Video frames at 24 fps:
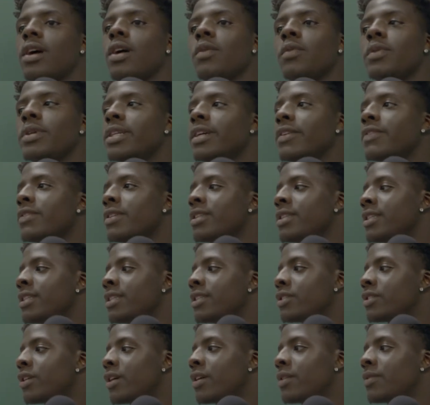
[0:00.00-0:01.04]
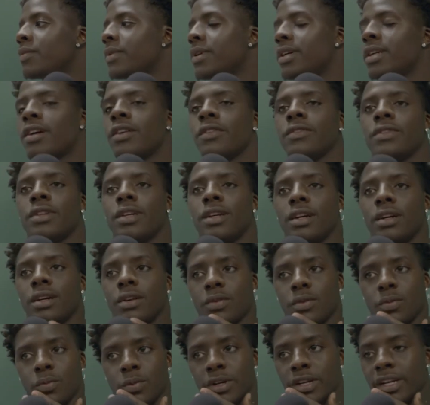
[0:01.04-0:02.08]
Oh, we definitely did start
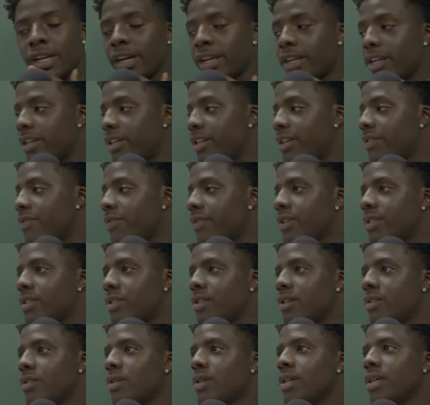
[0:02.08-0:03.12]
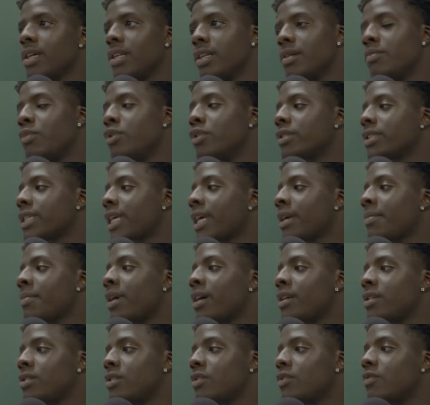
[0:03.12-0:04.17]
to wear down their defense. You know, the boys came
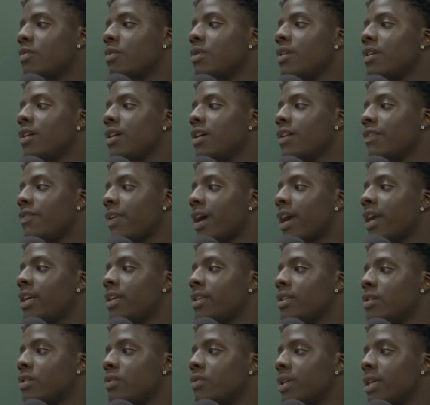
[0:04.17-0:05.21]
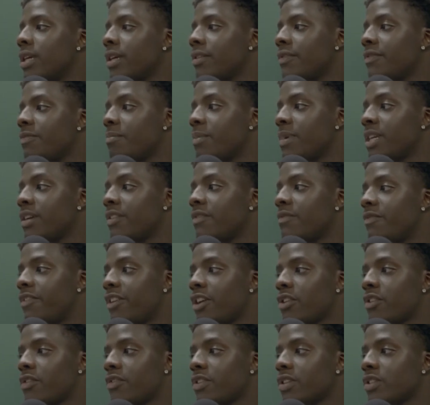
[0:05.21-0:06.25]
out, you know, fighting, you know, being
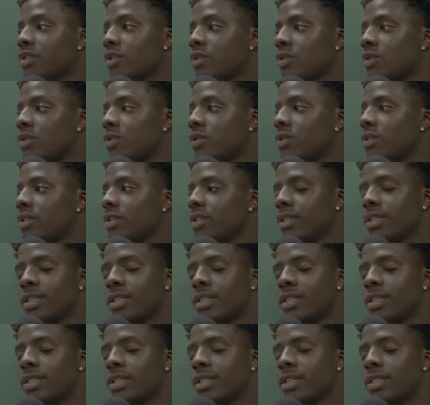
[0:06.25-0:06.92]
very physical.